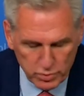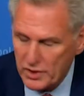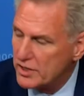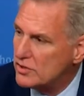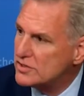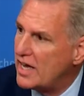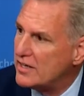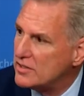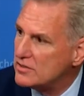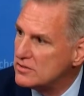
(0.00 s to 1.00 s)
political
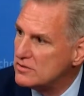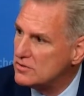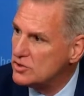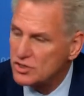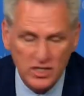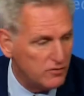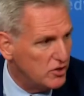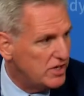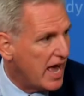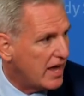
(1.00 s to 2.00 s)
scientist? Just give
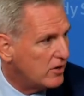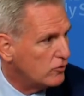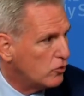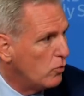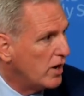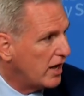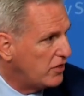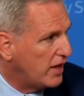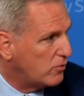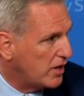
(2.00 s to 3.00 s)
you data to what
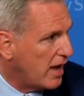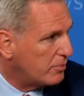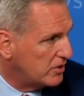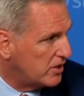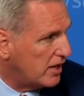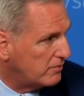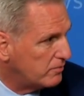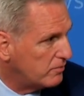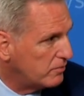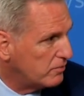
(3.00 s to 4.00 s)
I think would happen today.
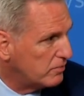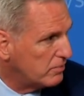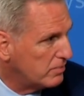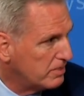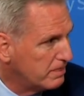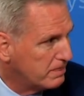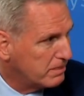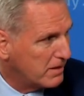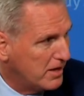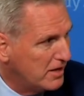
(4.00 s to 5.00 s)

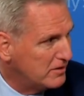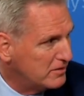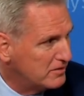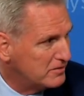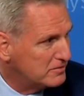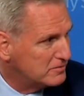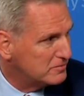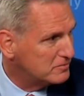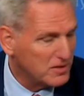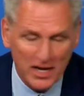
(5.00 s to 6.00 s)
And
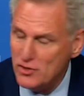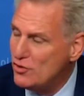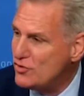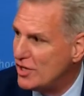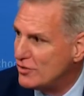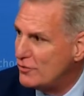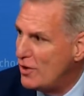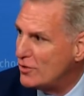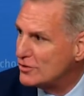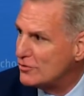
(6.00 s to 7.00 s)
I'd use you as a
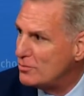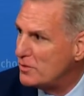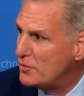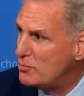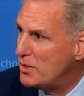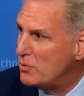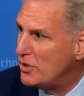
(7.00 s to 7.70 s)
focus group if you'd be